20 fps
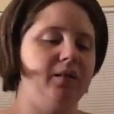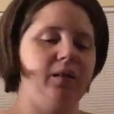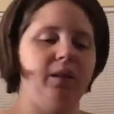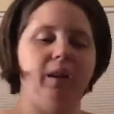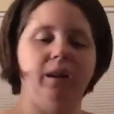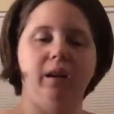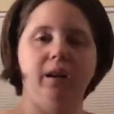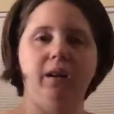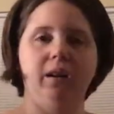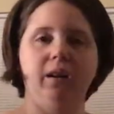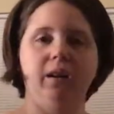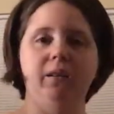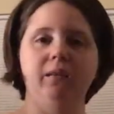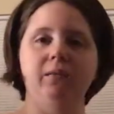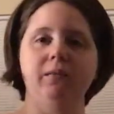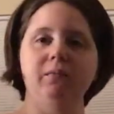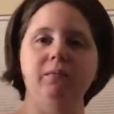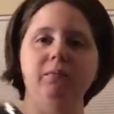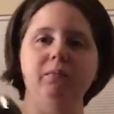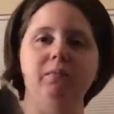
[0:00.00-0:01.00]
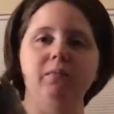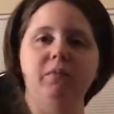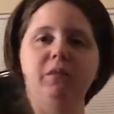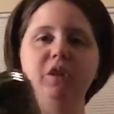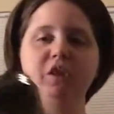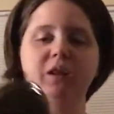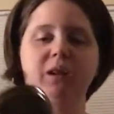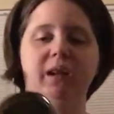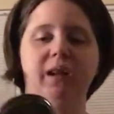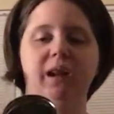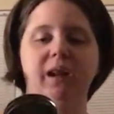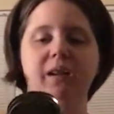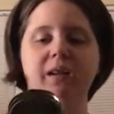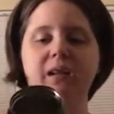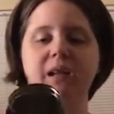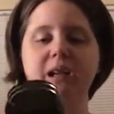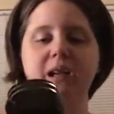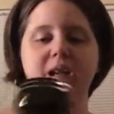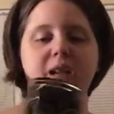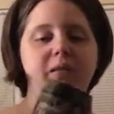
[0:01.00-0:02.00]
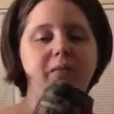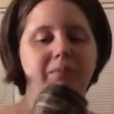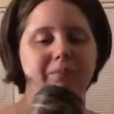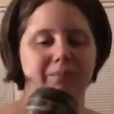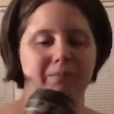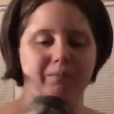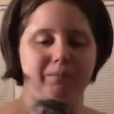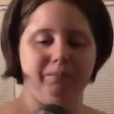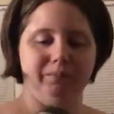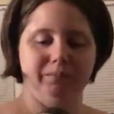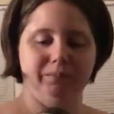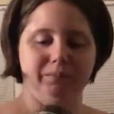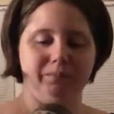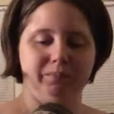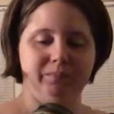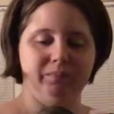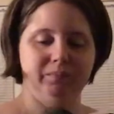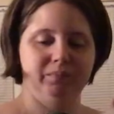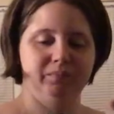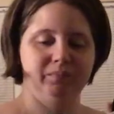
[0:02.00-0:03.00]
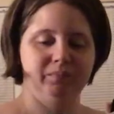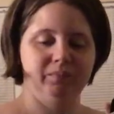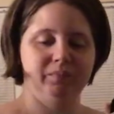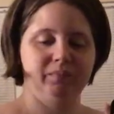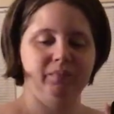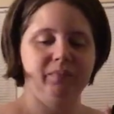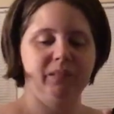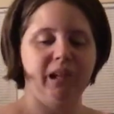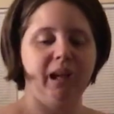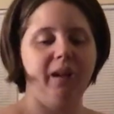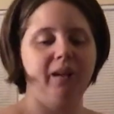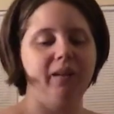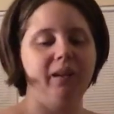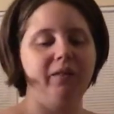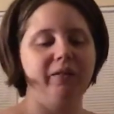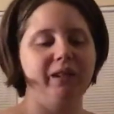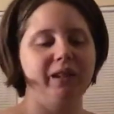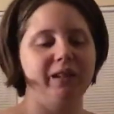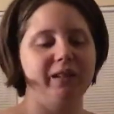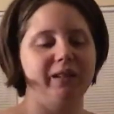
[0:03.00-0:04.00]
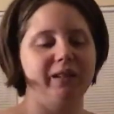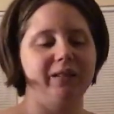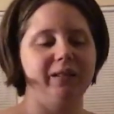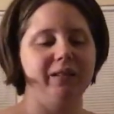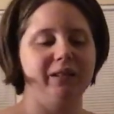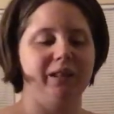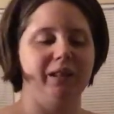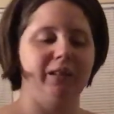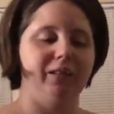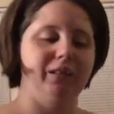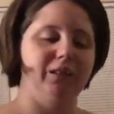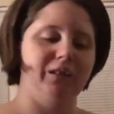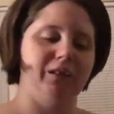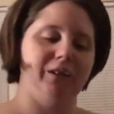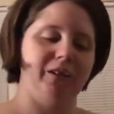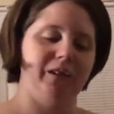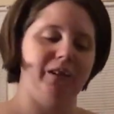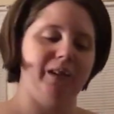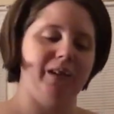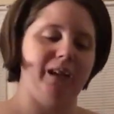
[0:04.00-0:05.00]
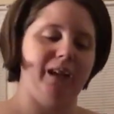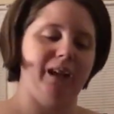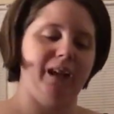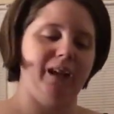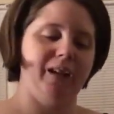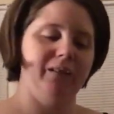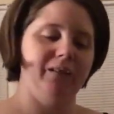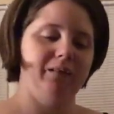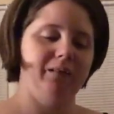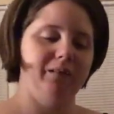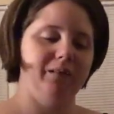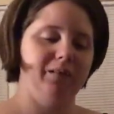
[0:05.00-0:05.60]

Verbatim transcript: uh, canteen. I love it because it looks like a little soda can.